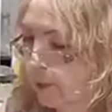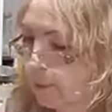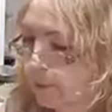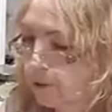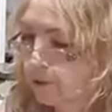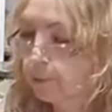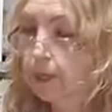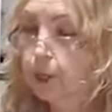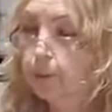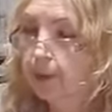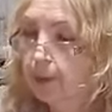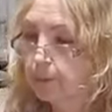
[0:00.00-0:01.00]
peppers,
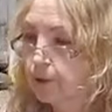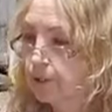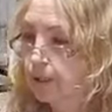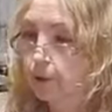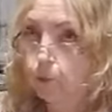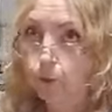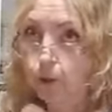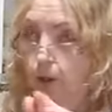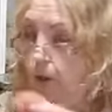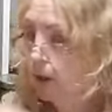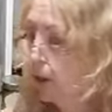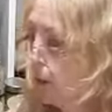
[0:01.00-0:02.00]
bell peppers they
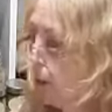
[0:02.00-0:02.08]
were,